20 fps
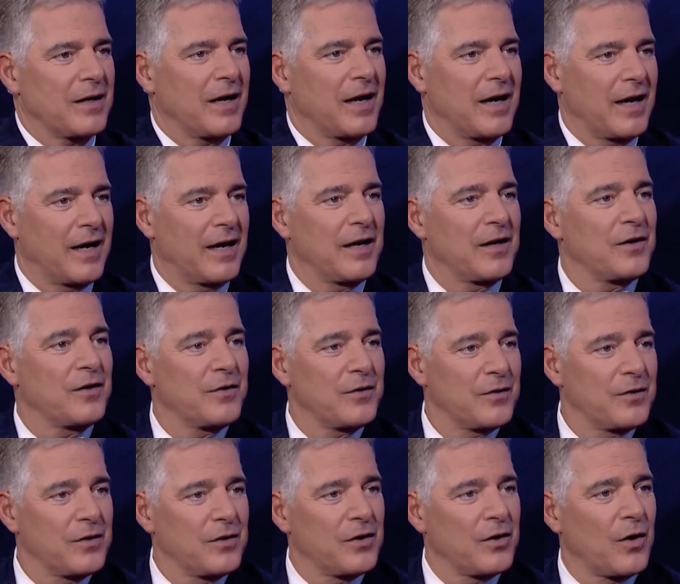and,
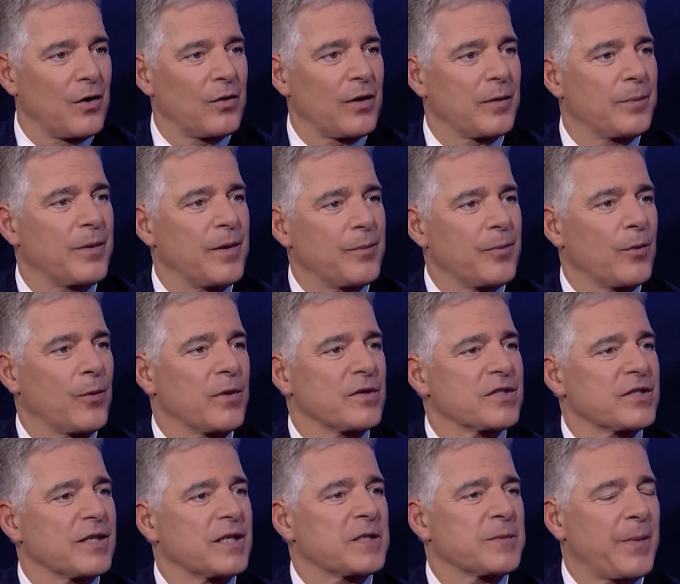you know, like people were
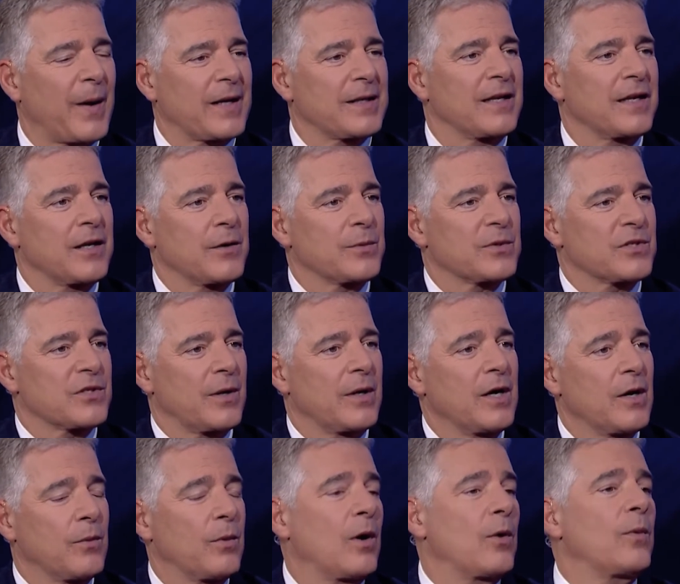expecting it was, some,
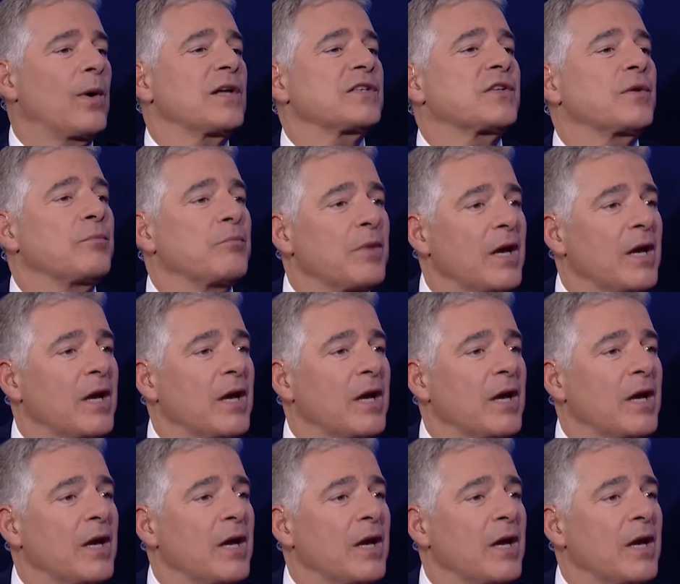well, it wasn't